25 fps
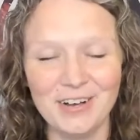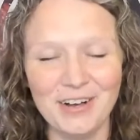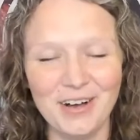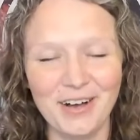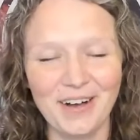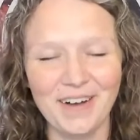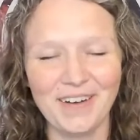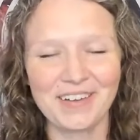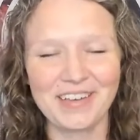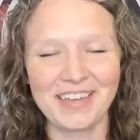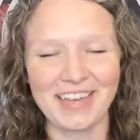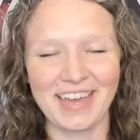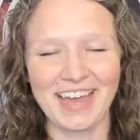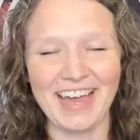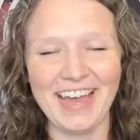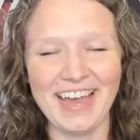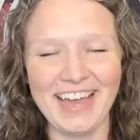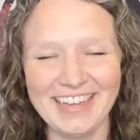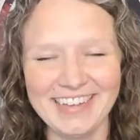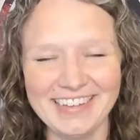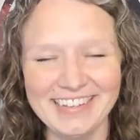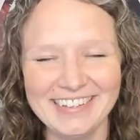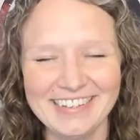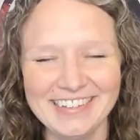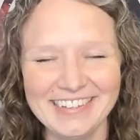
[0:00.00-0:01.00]

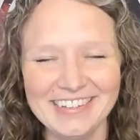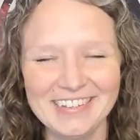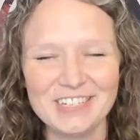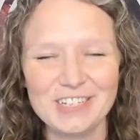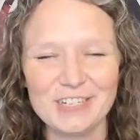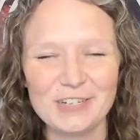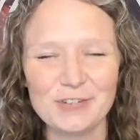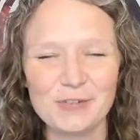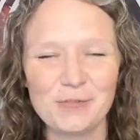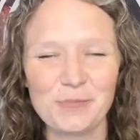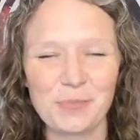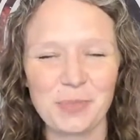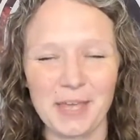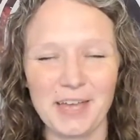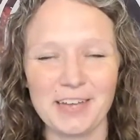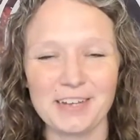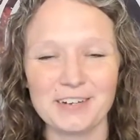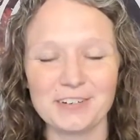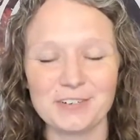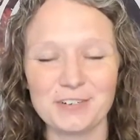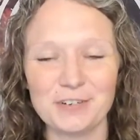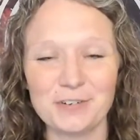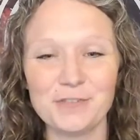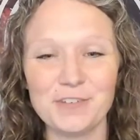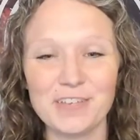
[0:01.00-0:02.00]
Okay? I don't
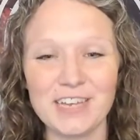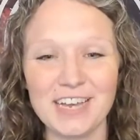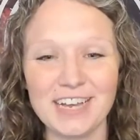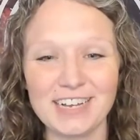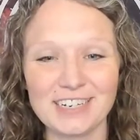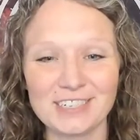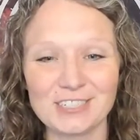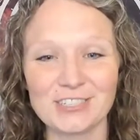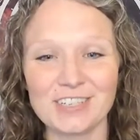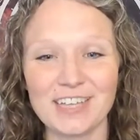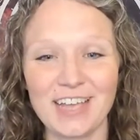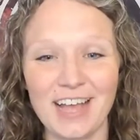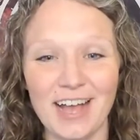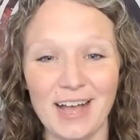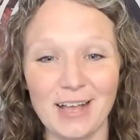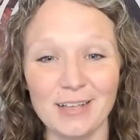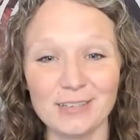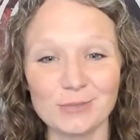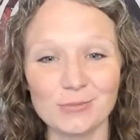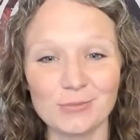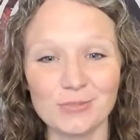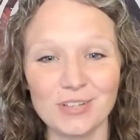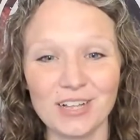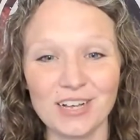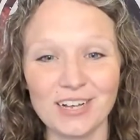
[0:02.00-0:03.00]
know if he actually has a
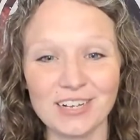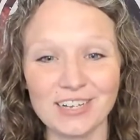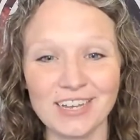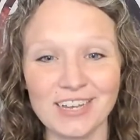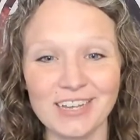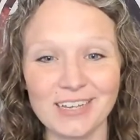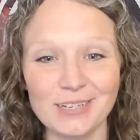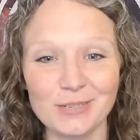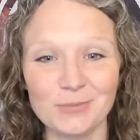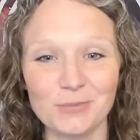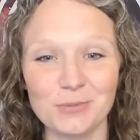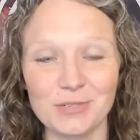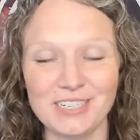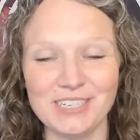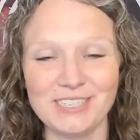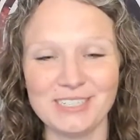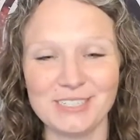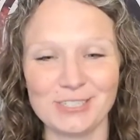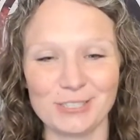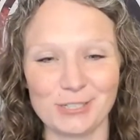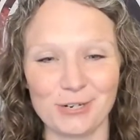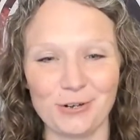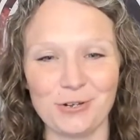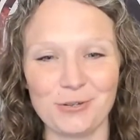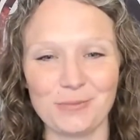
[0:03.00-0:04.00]
blockhead, but he's
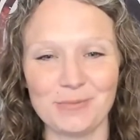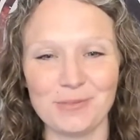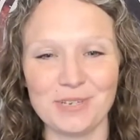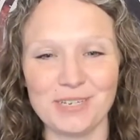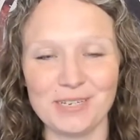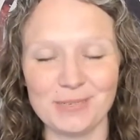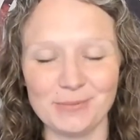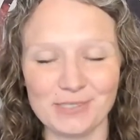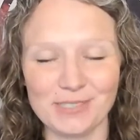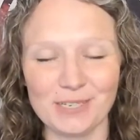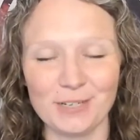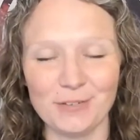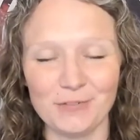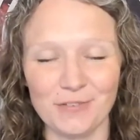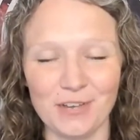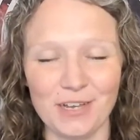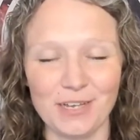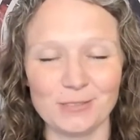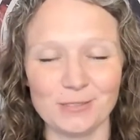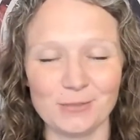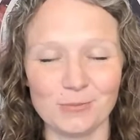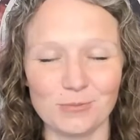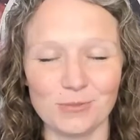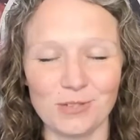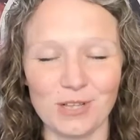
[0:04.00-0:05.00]
showing me himself as
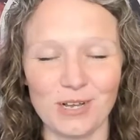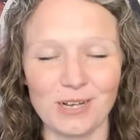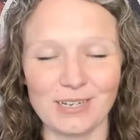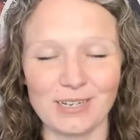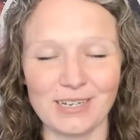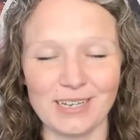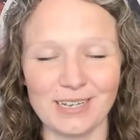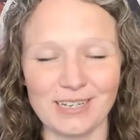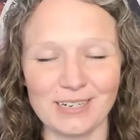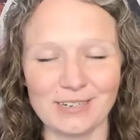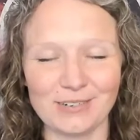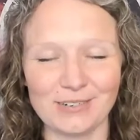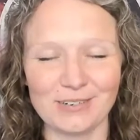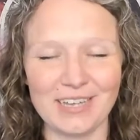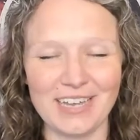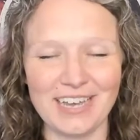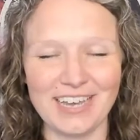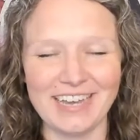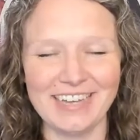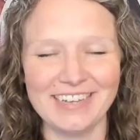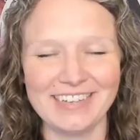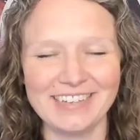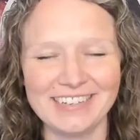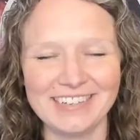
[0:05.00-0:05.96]
a blockhead, okay?